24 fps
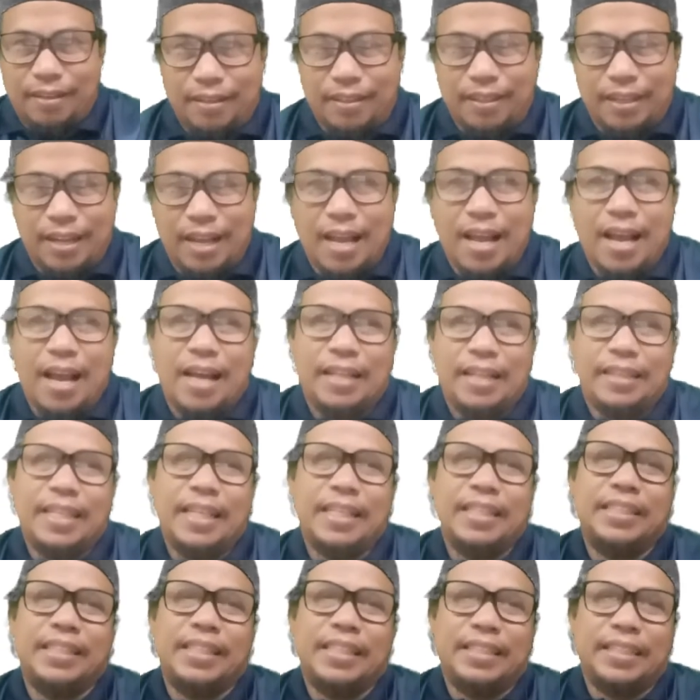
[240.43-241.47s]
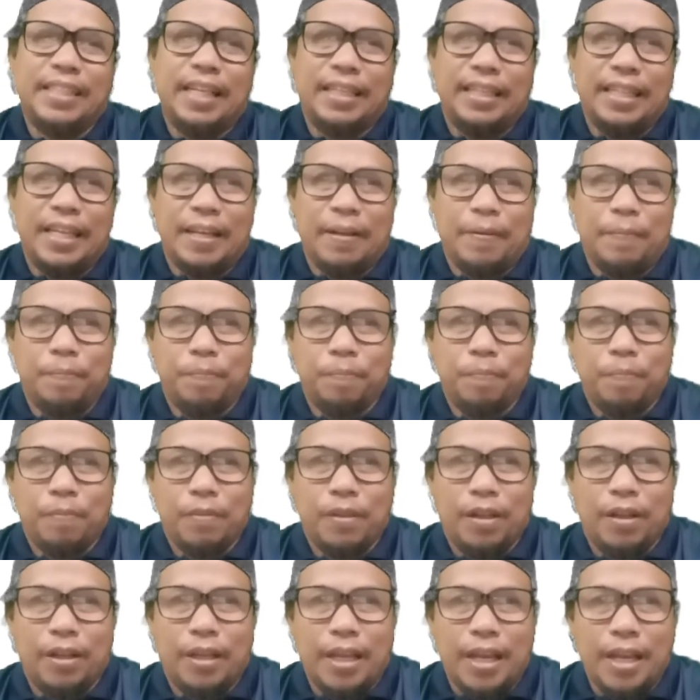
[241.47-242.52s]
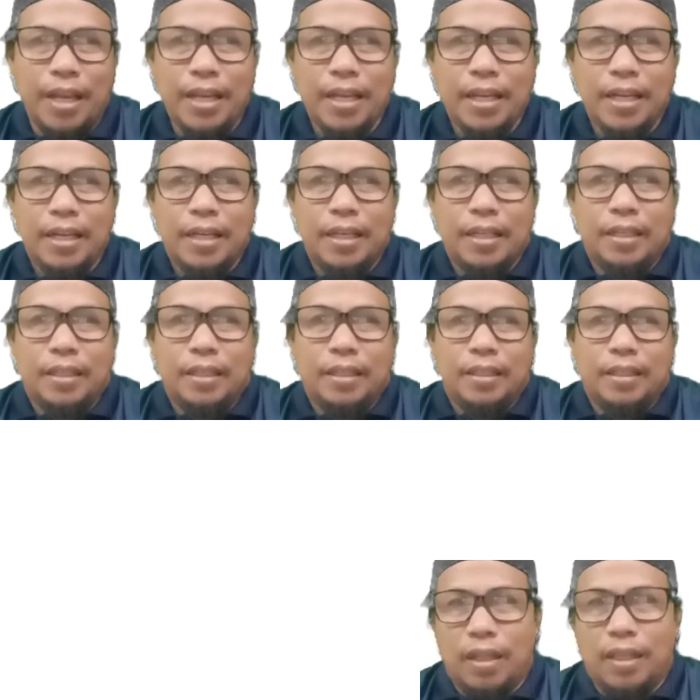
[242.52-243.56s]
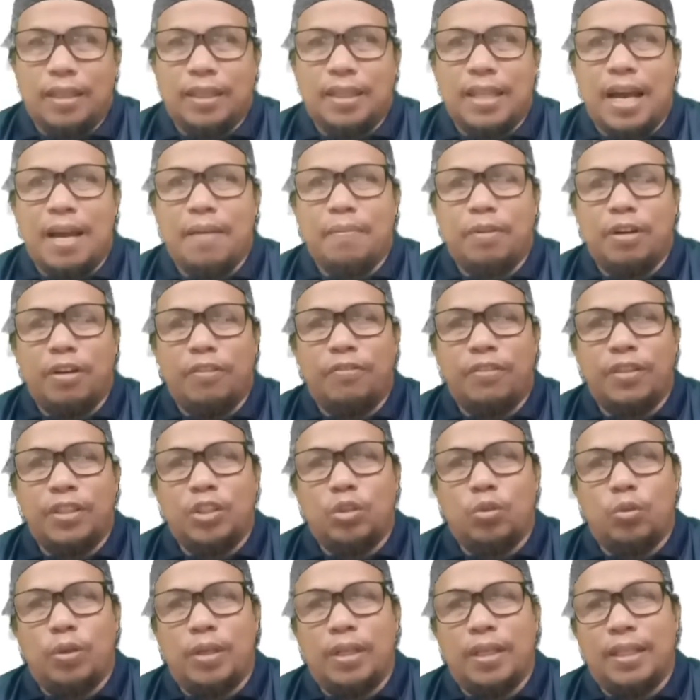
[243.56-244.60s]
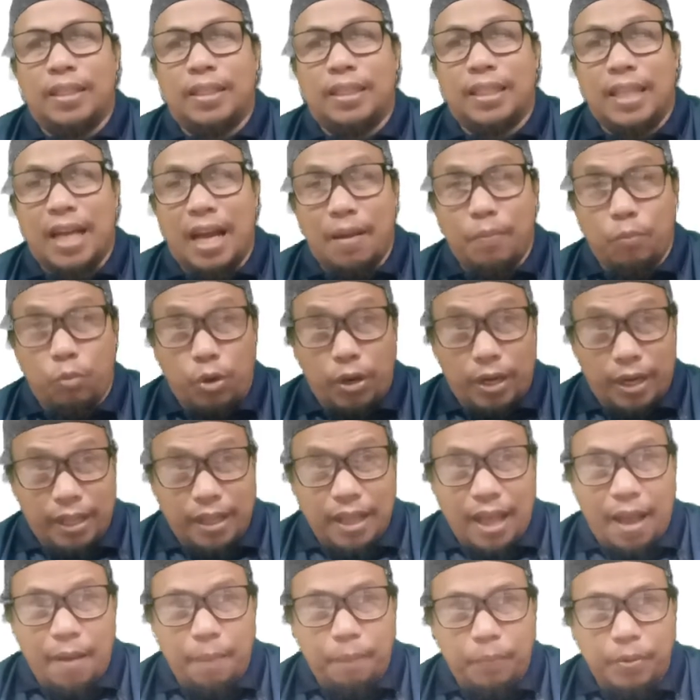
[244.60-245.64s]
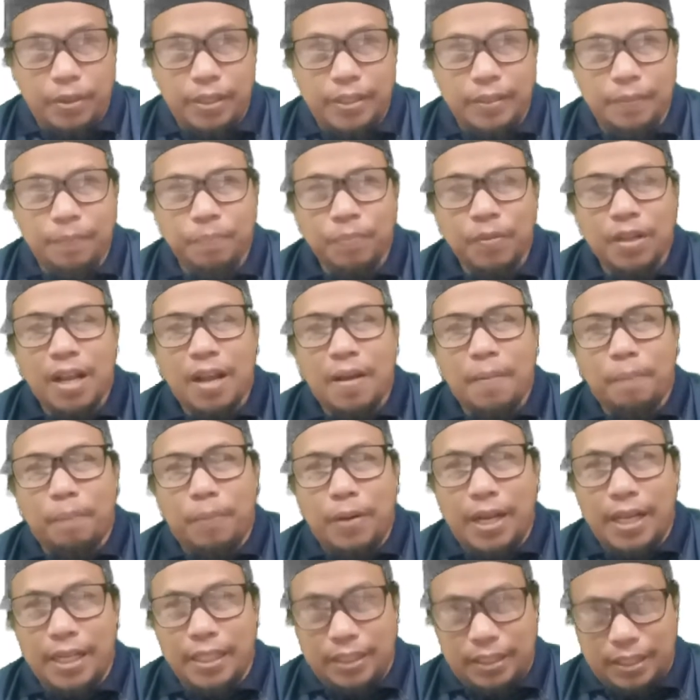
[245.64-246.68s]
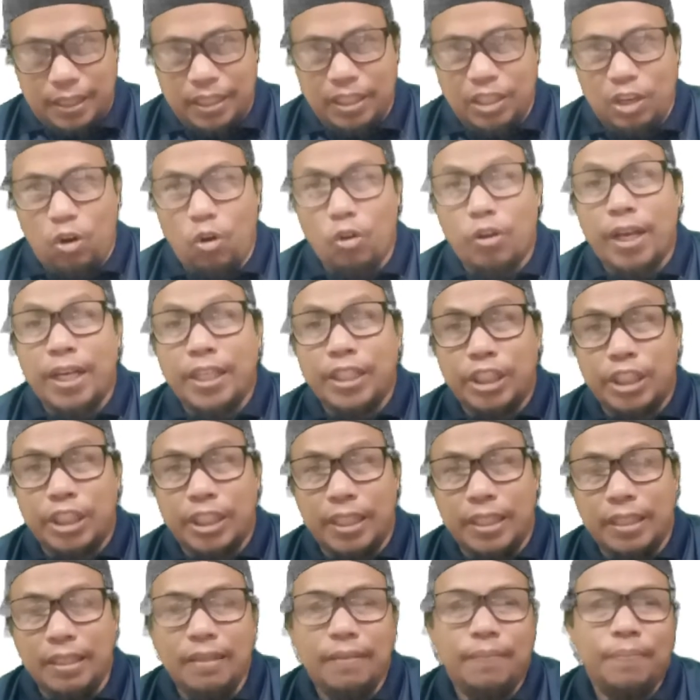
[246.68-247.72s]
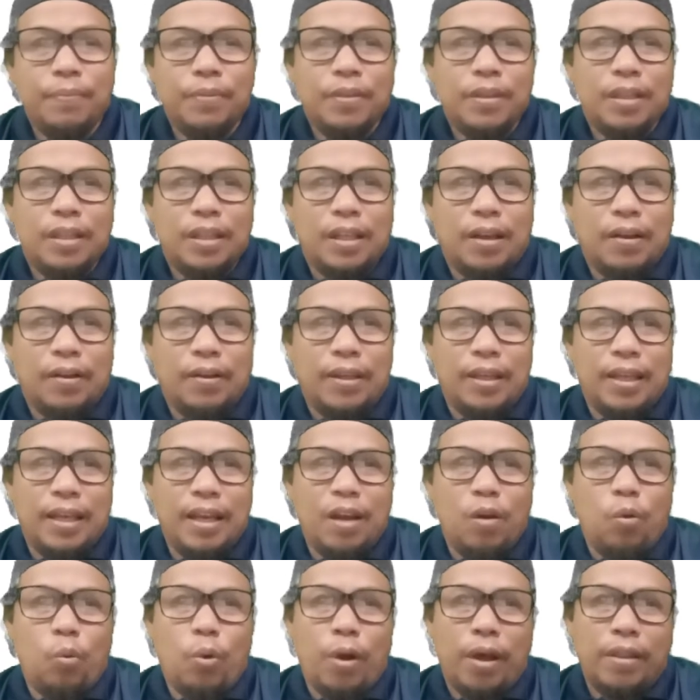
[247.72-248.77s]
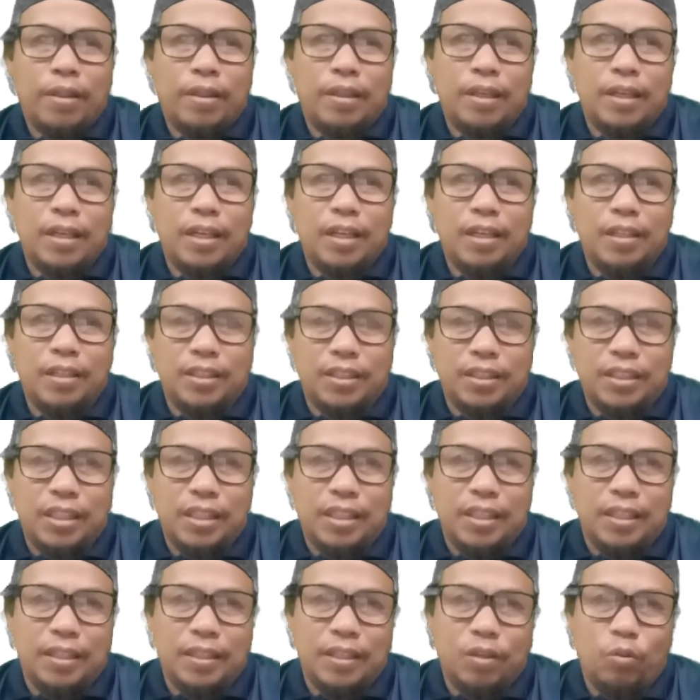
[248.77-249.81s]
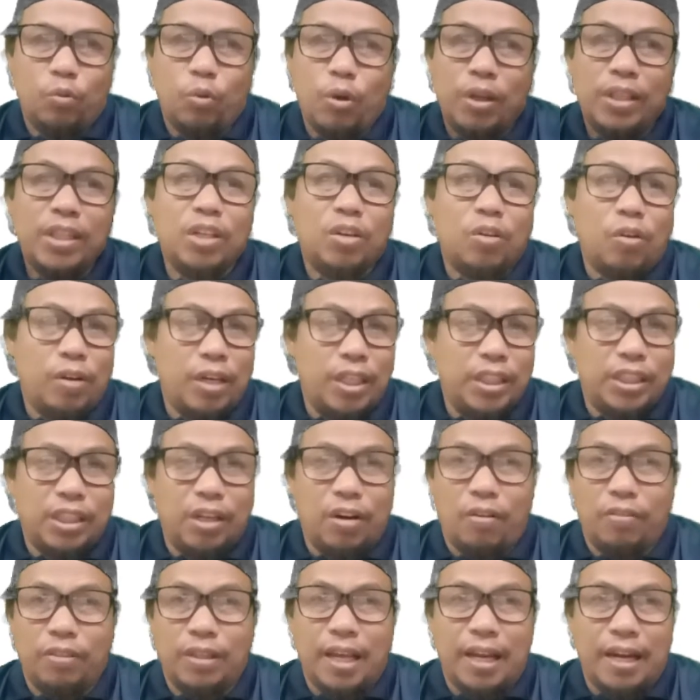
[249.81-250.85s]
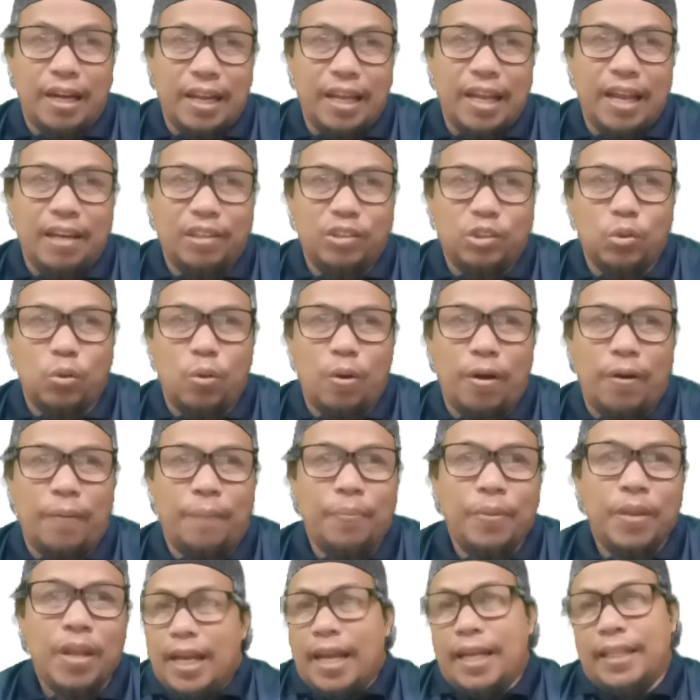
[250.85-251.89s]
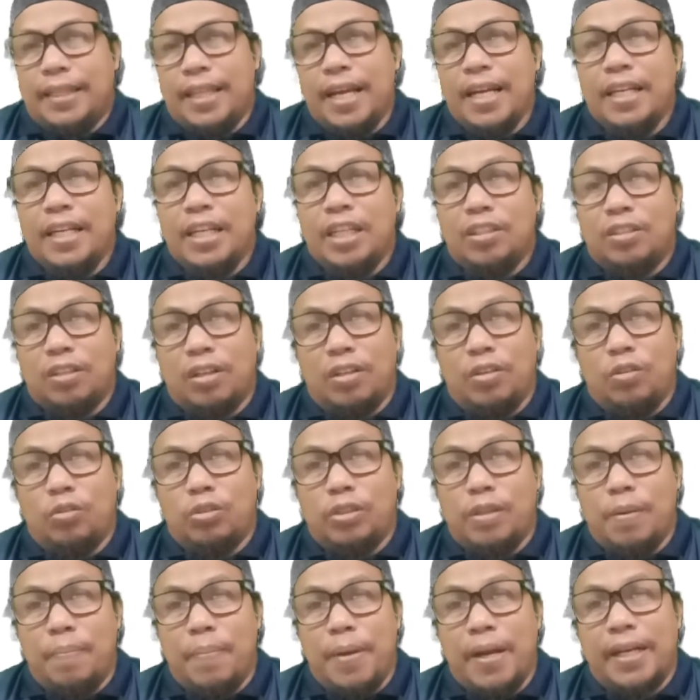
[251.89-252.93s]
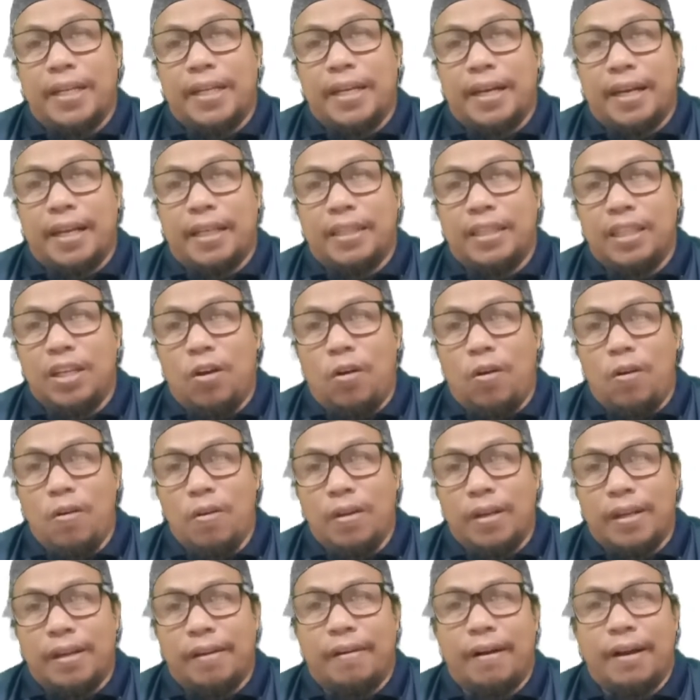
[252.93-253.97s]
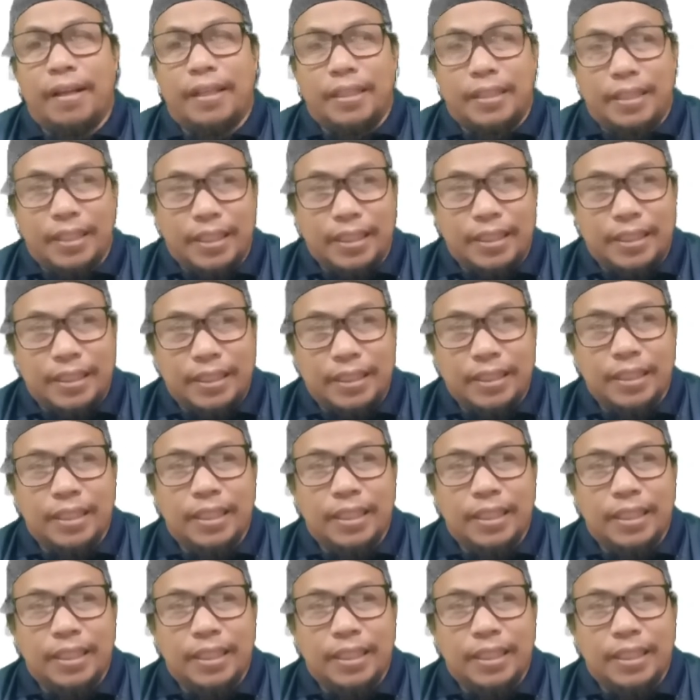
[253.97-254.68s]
That is the setting. Okay, time refers to the time when it happened. Place, the location. Okay, weather is the weather condition on that day, and so on. And then introduce the main character or characters.